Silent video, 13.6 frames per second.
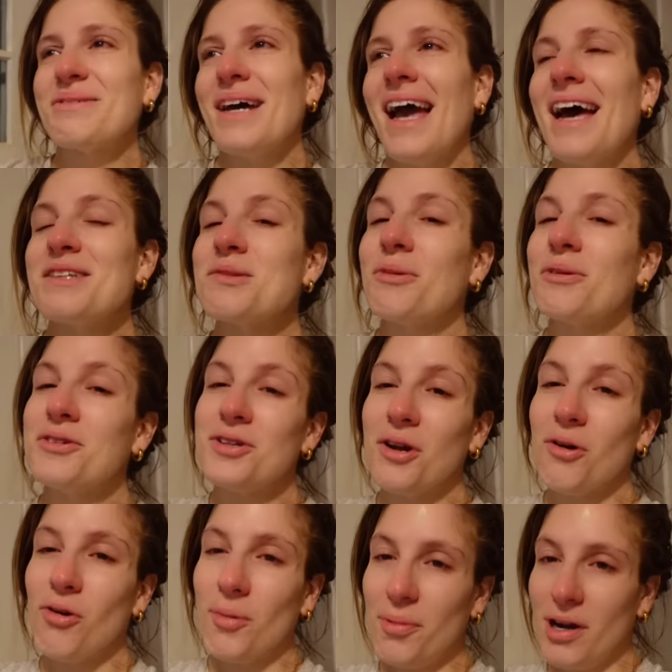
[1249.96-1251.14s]
yeah, what we should
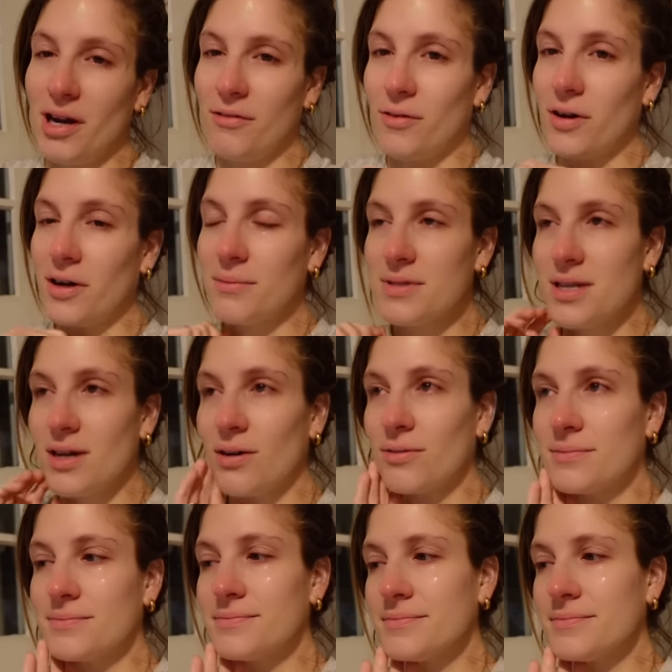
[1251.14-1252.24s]
incorporate for him. So